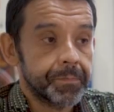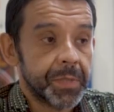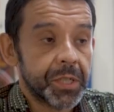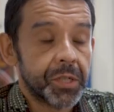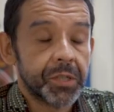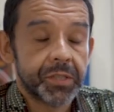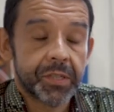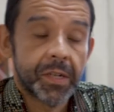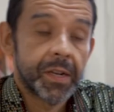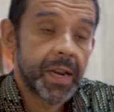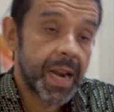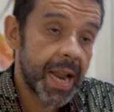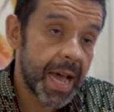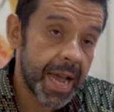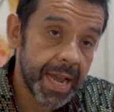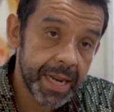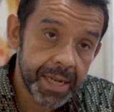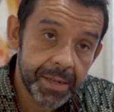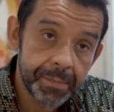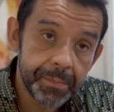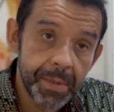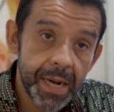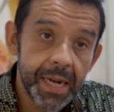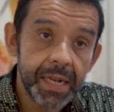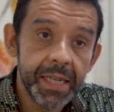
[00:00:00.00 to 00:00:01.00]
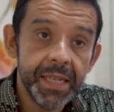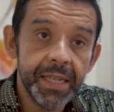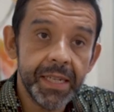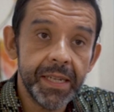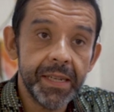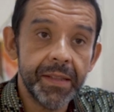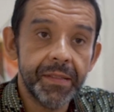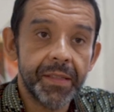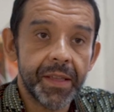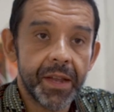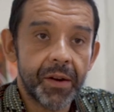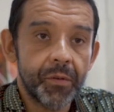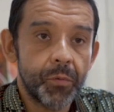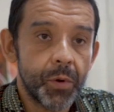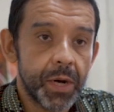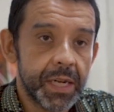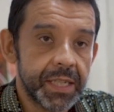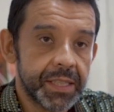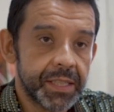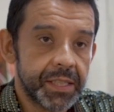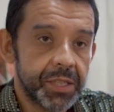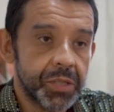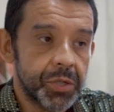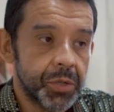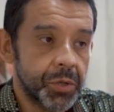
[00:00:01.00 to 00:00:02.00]
because unlike Mali, there
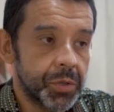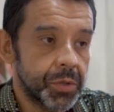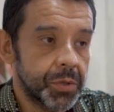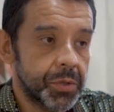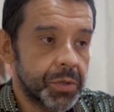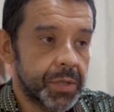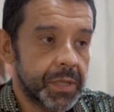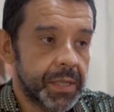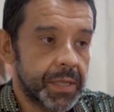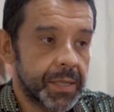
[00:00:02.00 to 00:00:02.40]
was no